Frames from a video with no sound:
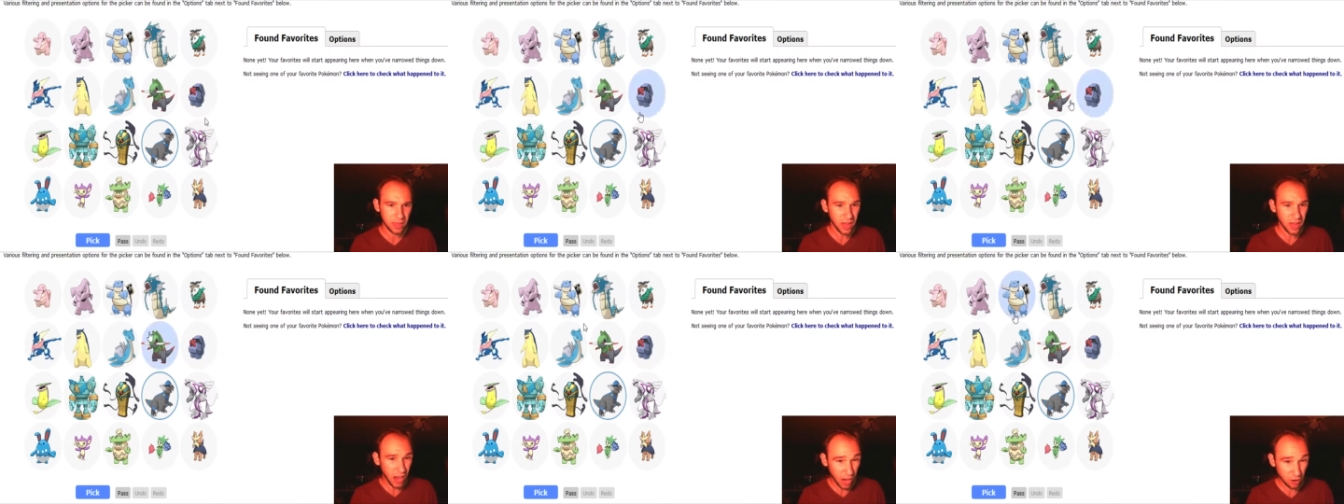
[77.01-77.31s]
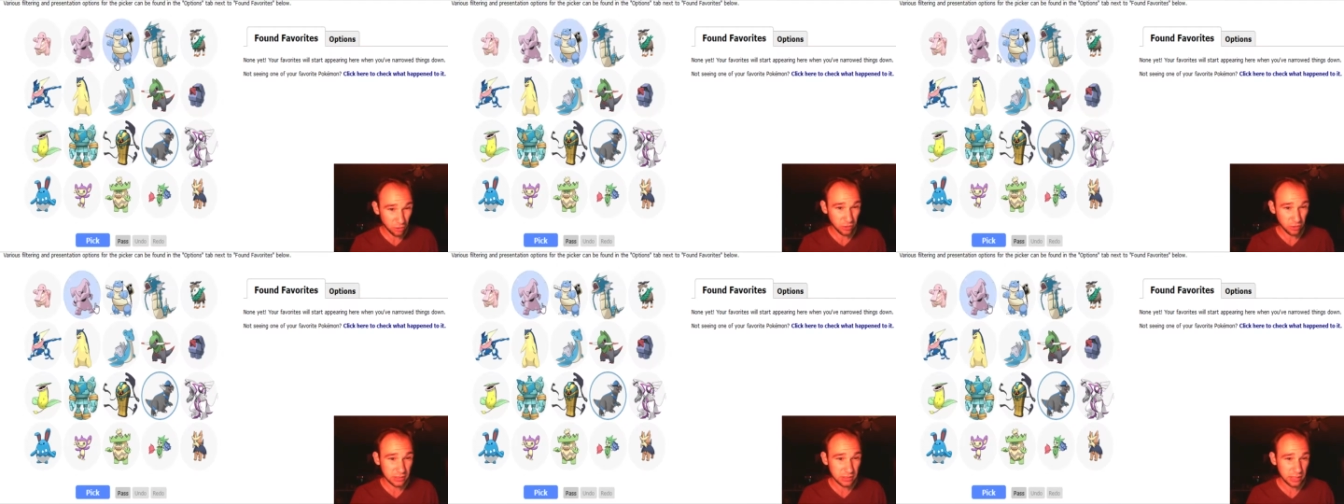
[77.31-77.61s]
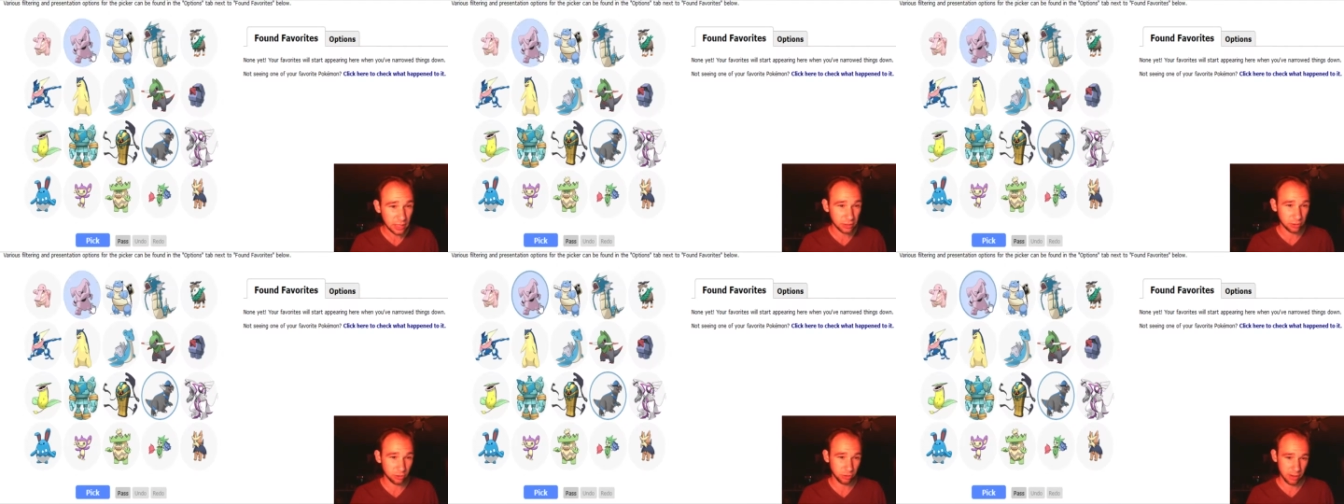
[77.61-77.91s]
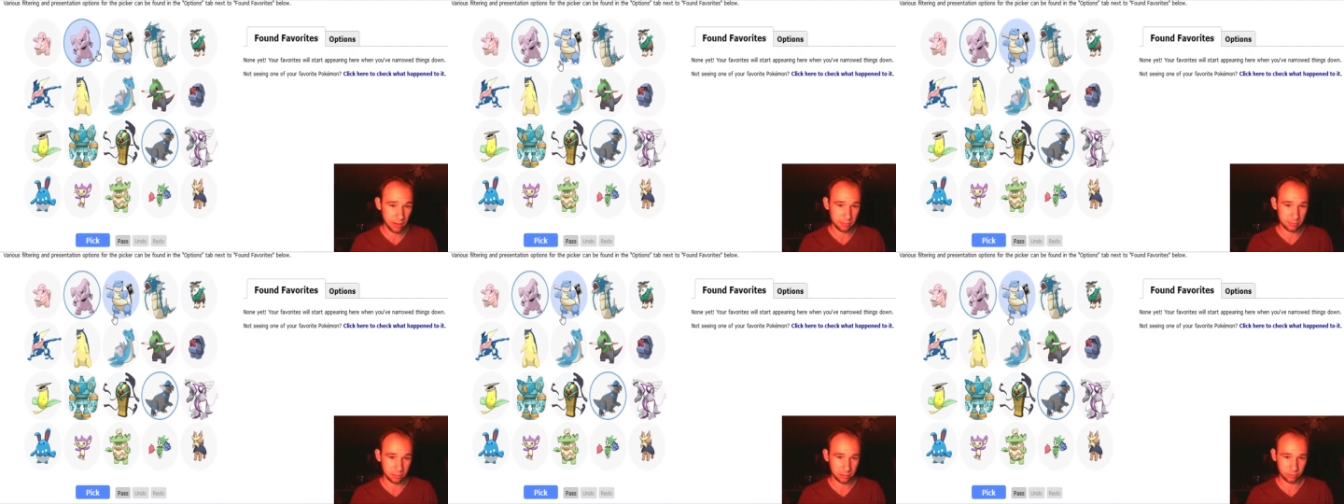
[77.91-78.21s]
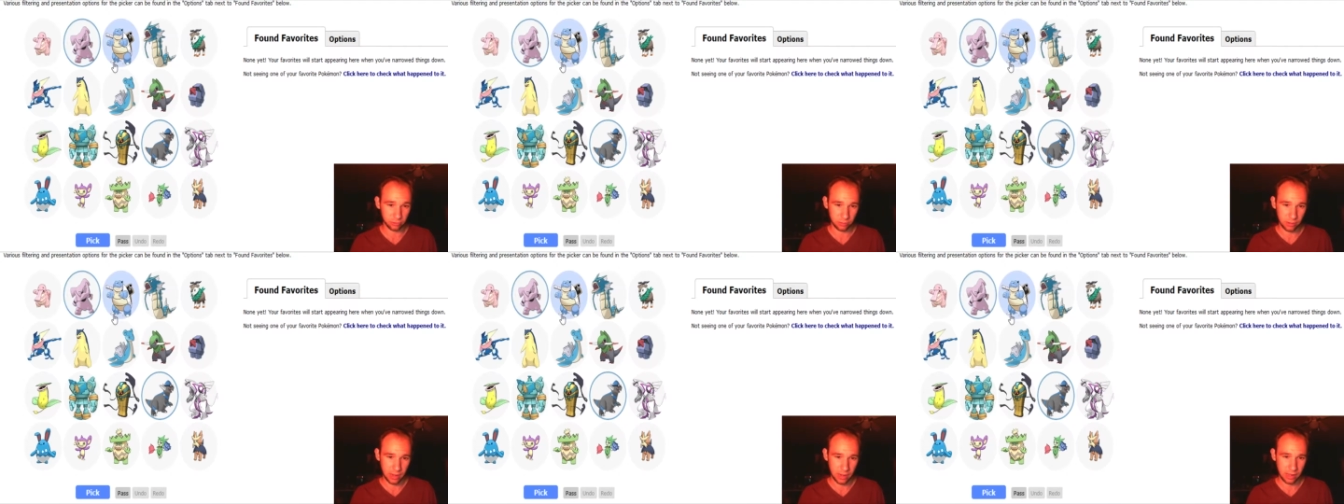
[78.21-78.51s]
I really like Grimble
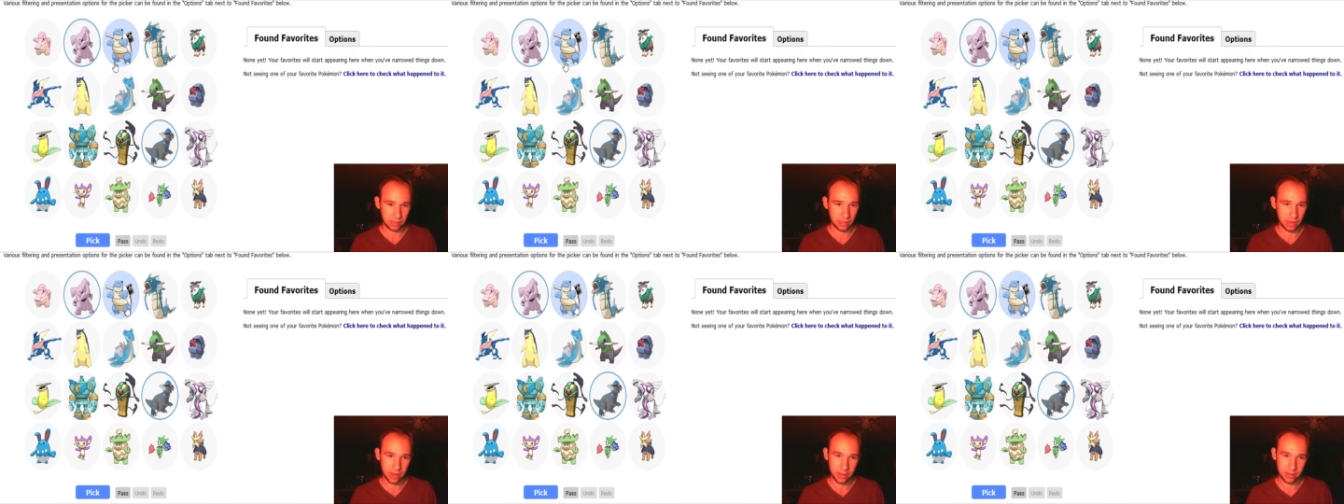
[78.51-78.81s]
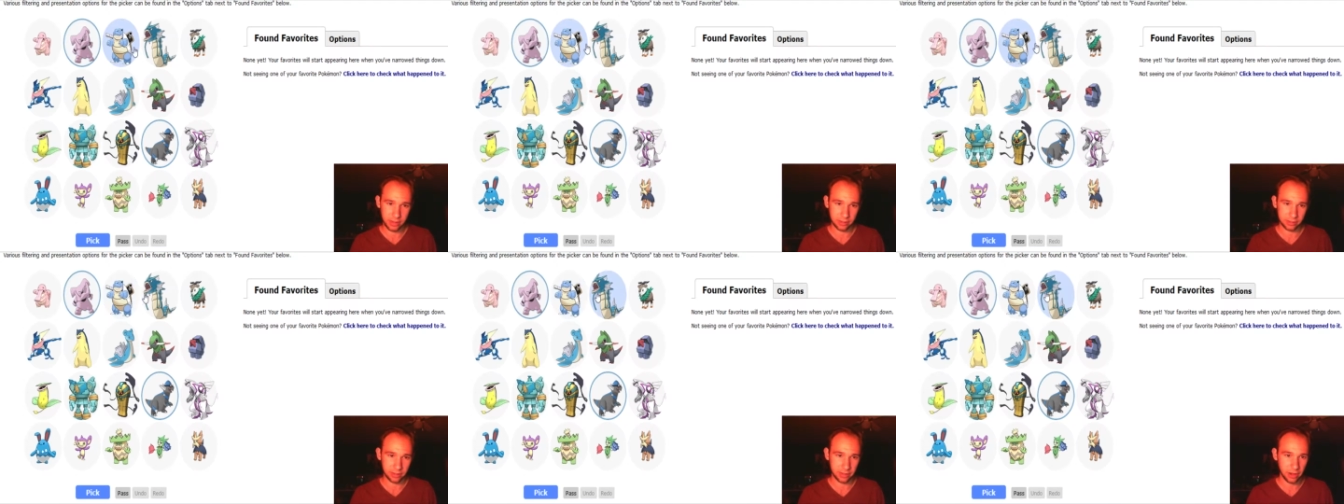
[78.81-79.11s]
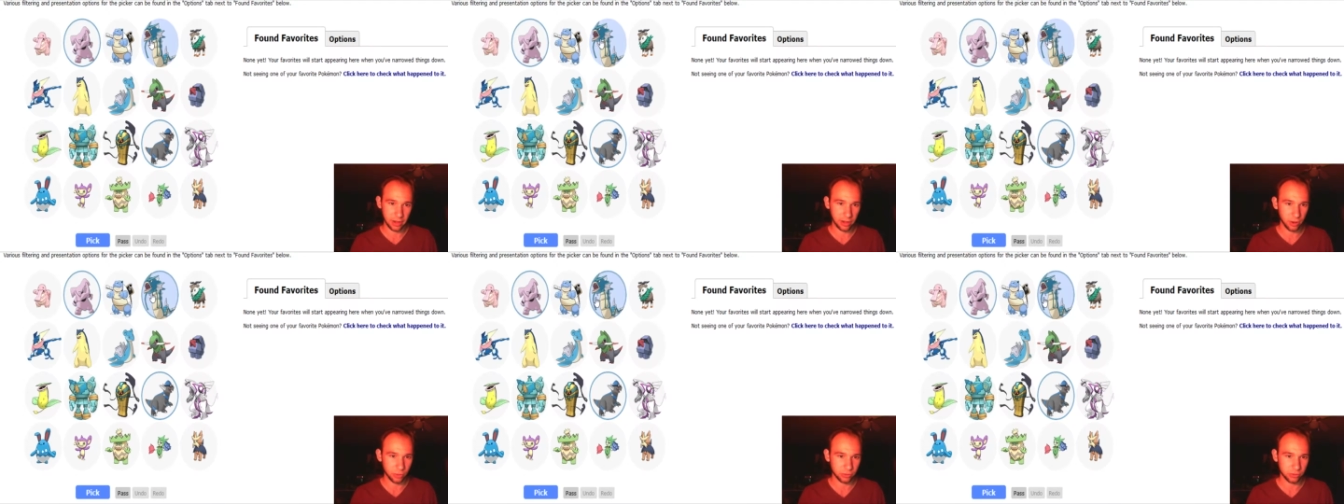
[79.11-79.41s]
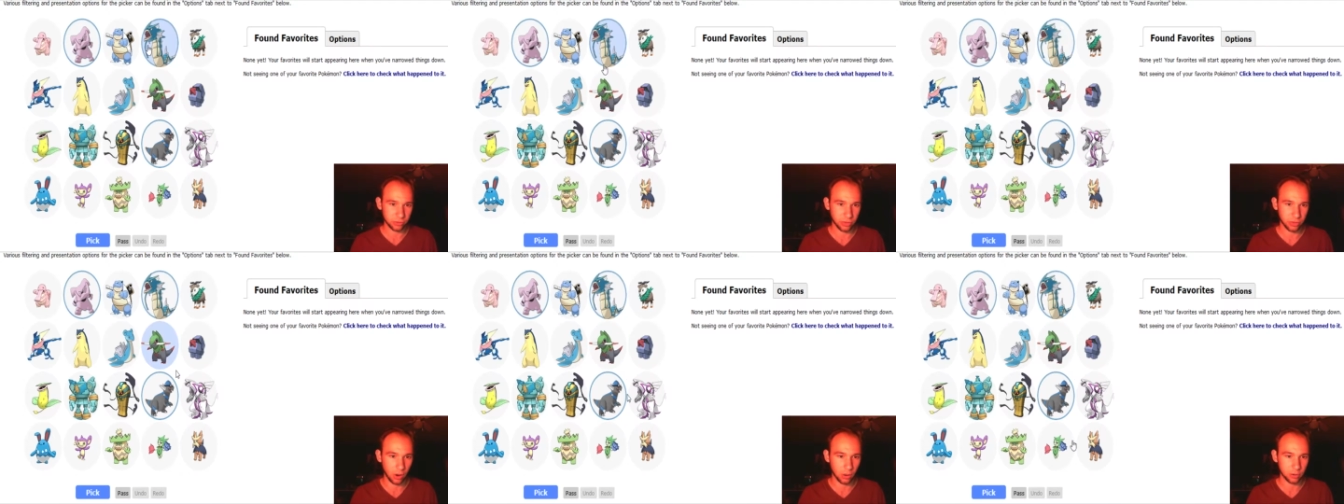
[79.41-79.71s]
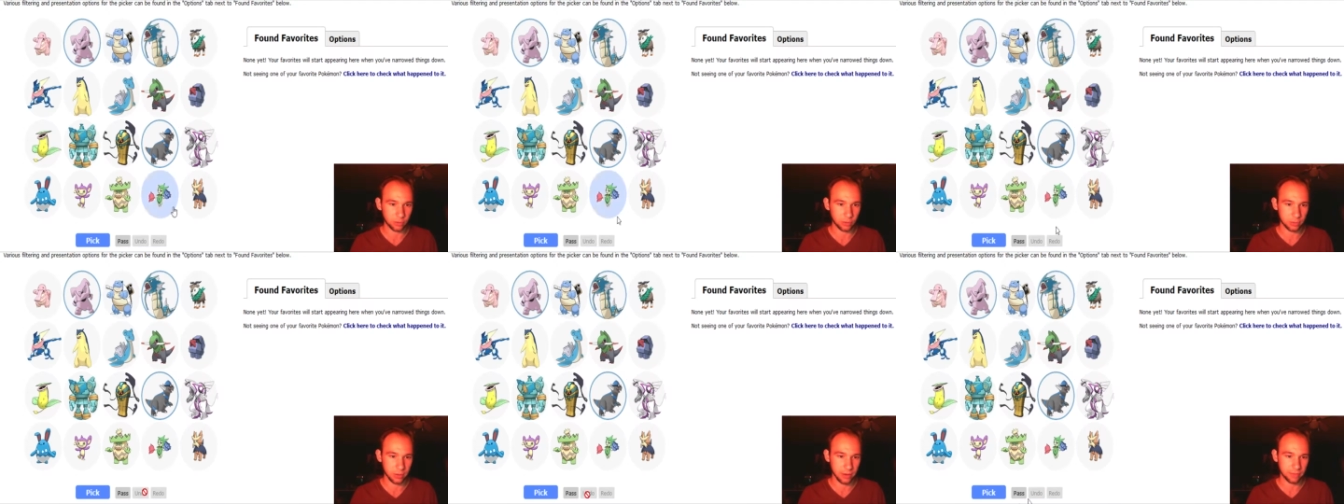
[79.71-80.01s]
as well, and Gyarados is
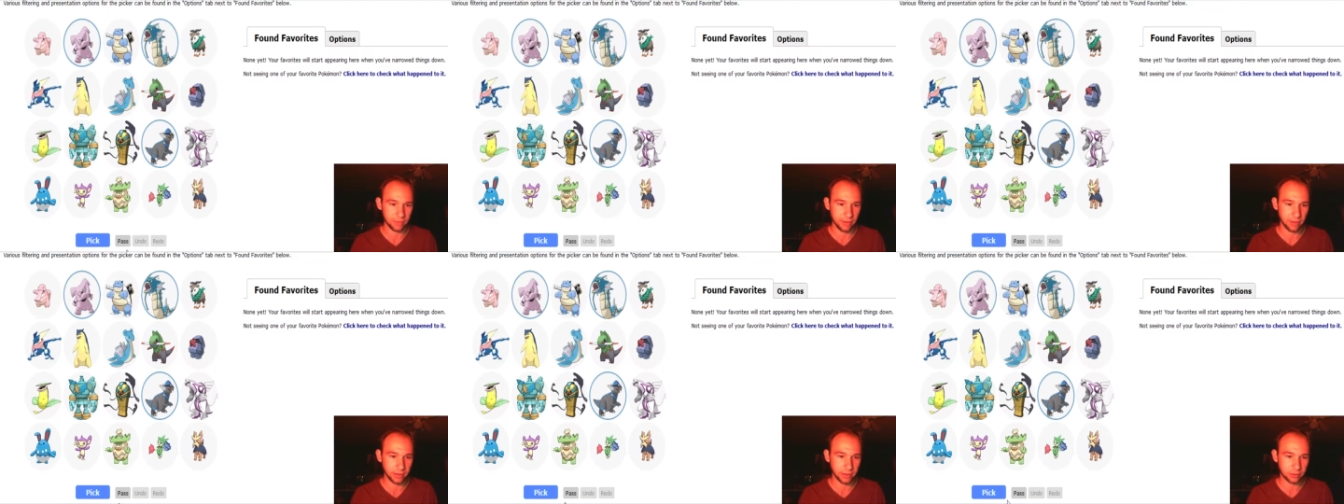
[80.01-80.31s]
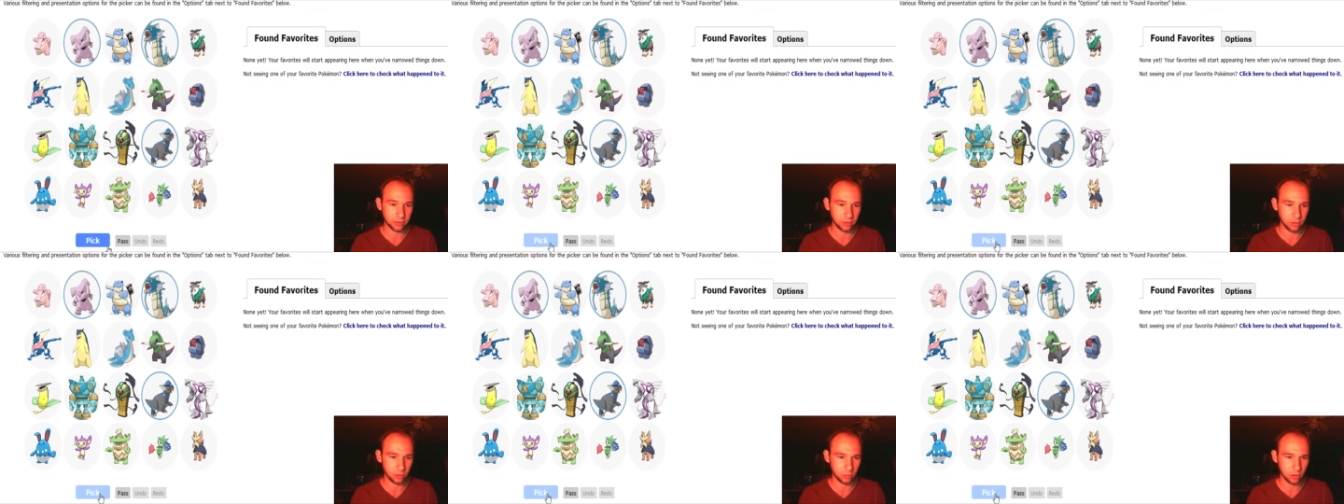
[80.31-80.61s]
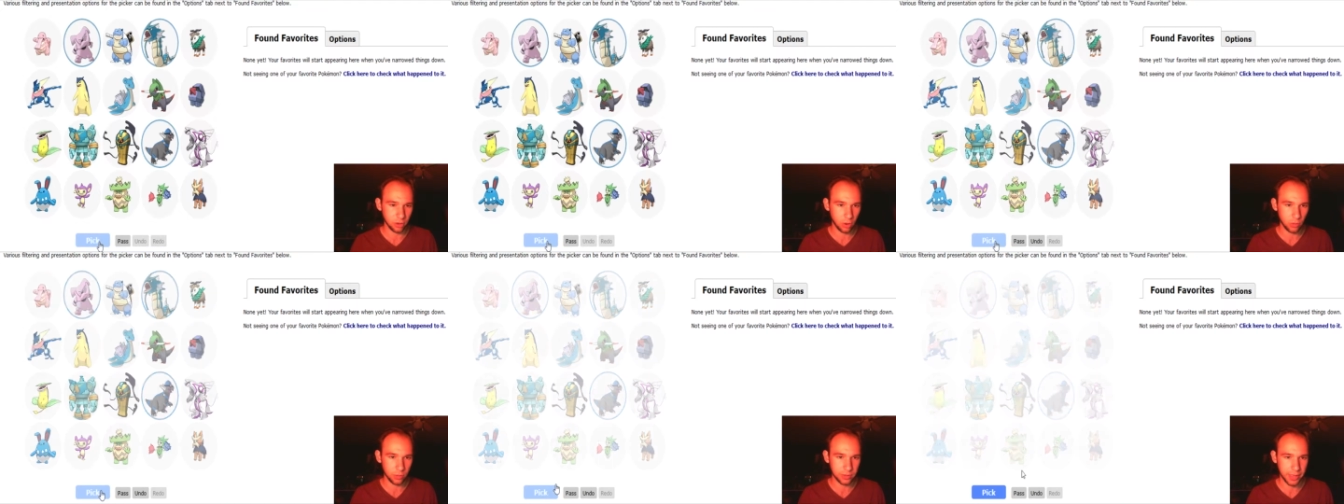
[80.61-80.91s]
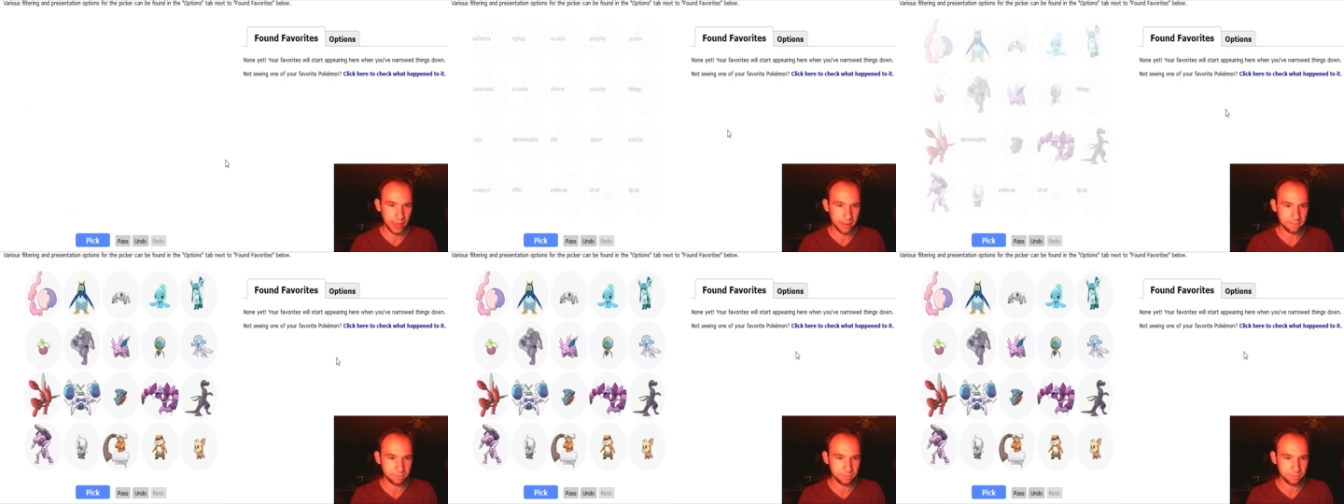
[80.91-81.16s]
always one of my favorites, so we'll go with that.